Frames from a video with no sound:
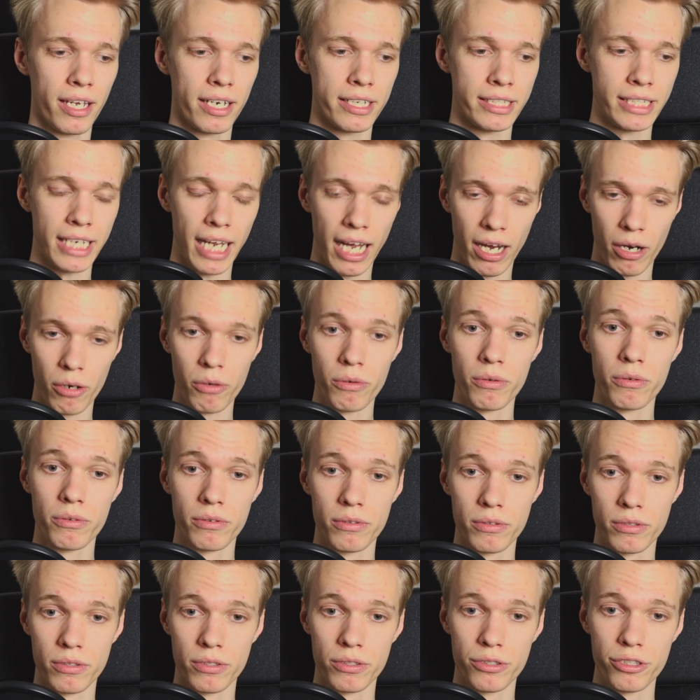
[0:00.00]
Now
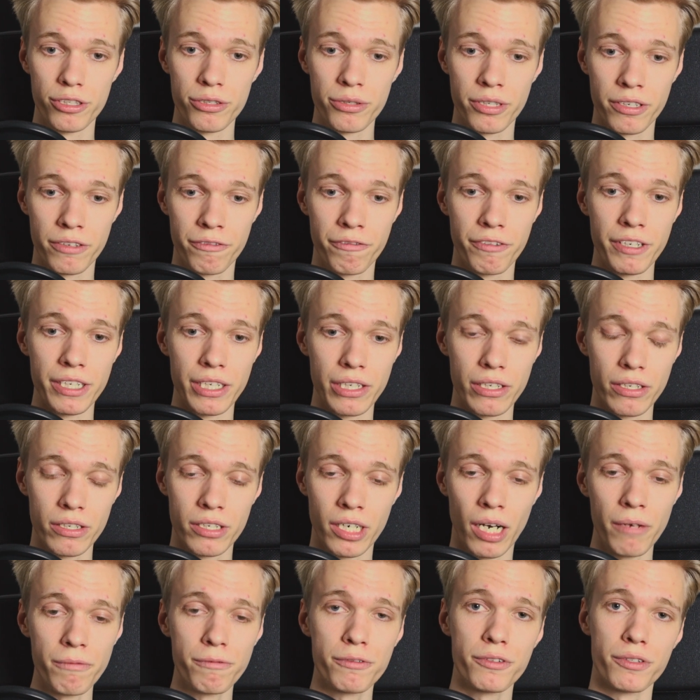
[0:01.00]
you can feel
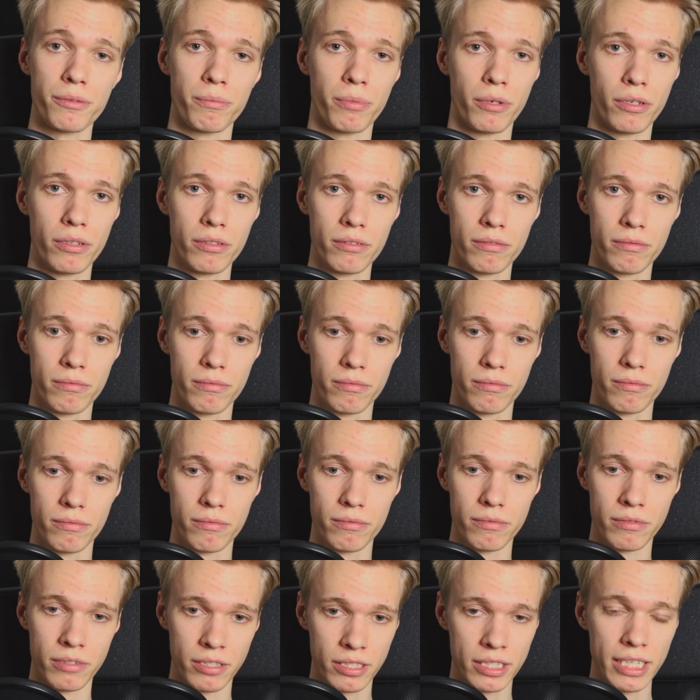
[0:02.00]
comfortable
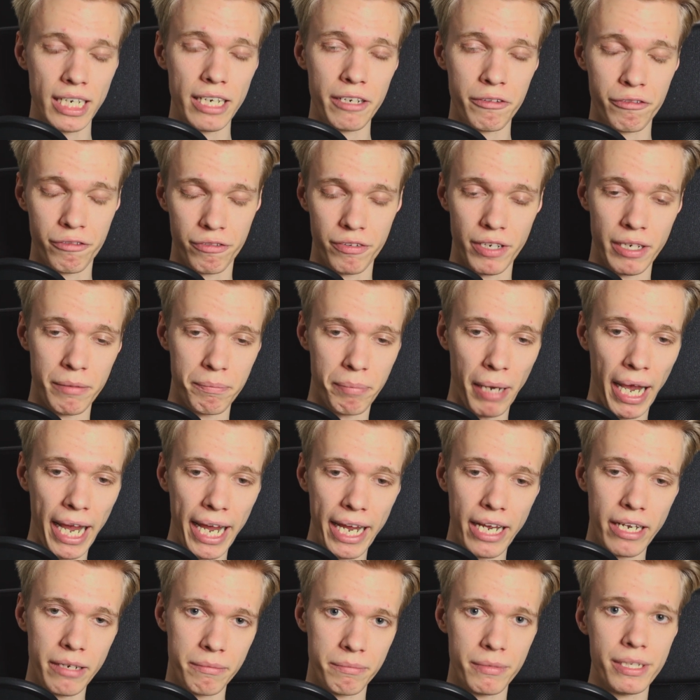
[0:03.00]
and safe in
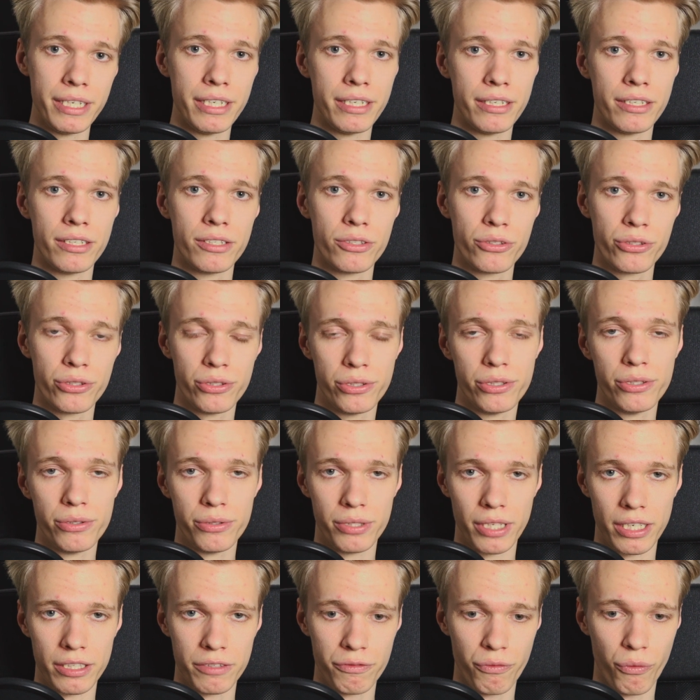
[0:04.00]
paying me to do
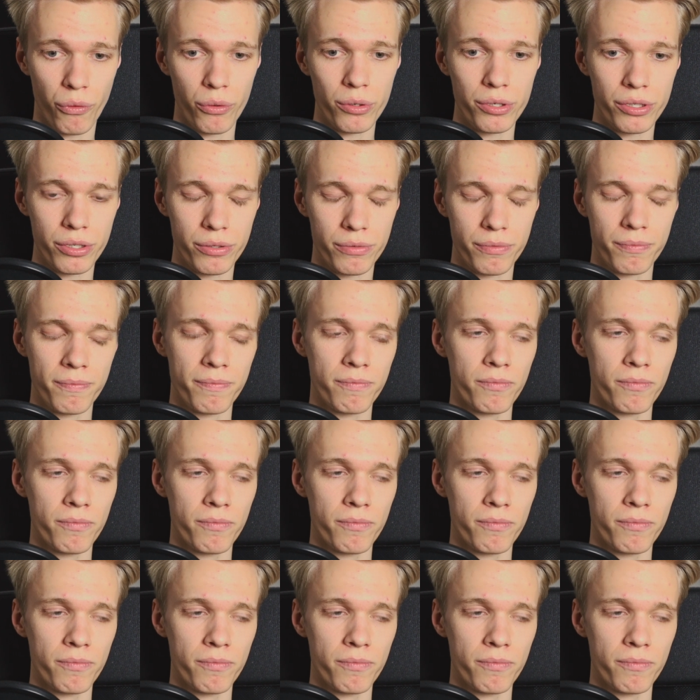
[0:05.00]
this for you.